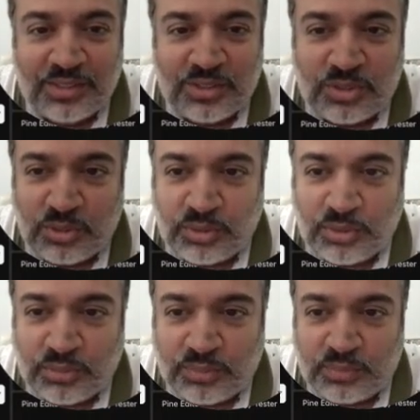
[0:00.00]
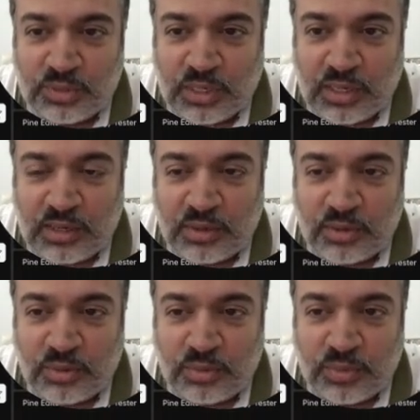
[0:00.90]
So trade at
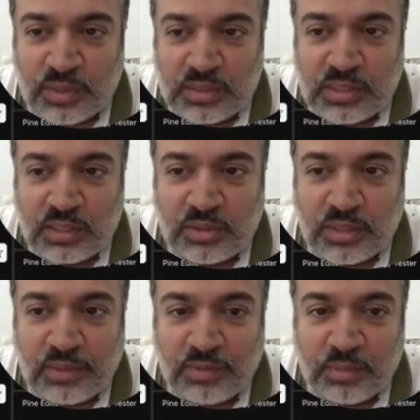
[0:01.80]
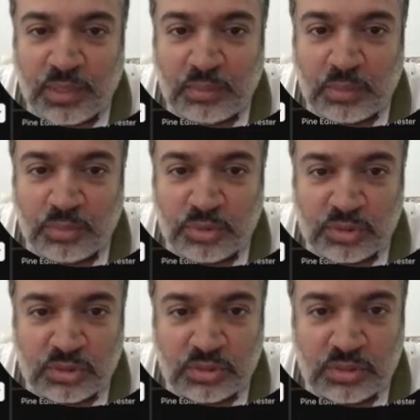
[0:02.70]
your own risk and trade with minimum
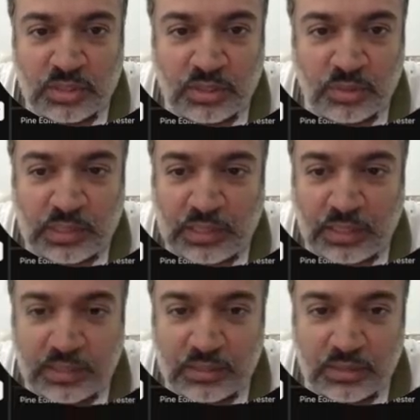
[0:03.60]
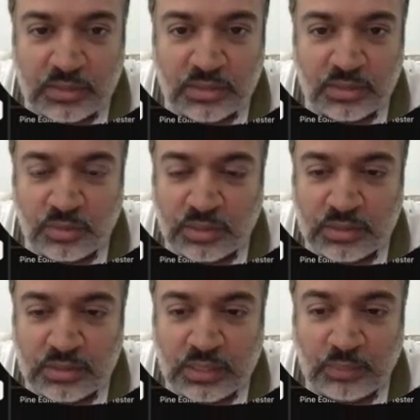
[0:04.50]
positions that you can digest. You can
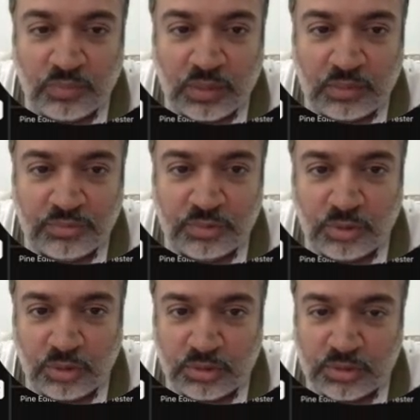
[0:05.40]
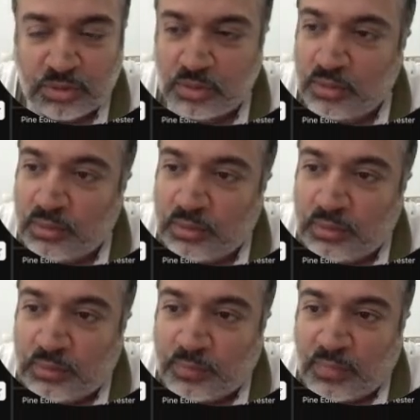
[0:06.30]
sleep well if you lose.
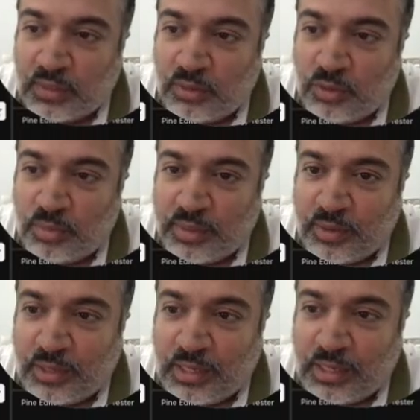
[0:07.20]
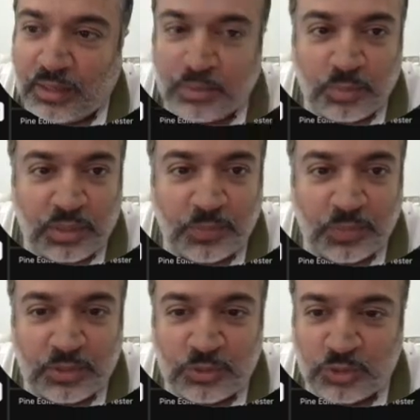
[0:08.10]
Don't be greedy like me.
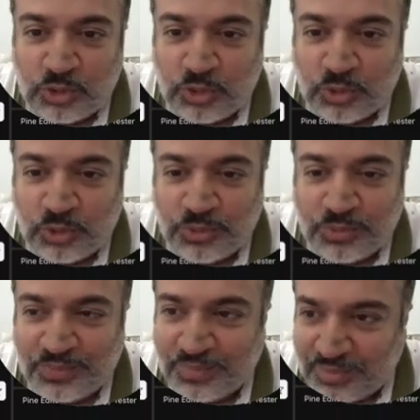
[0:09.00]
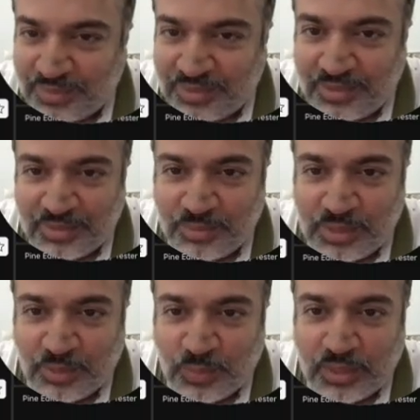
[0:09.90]
So
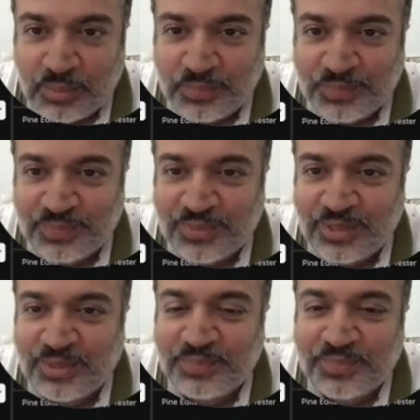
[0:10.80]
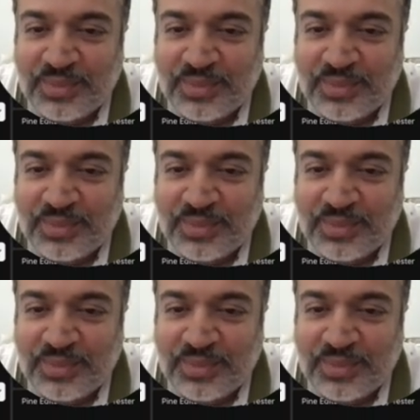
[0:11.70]
play well. Okay.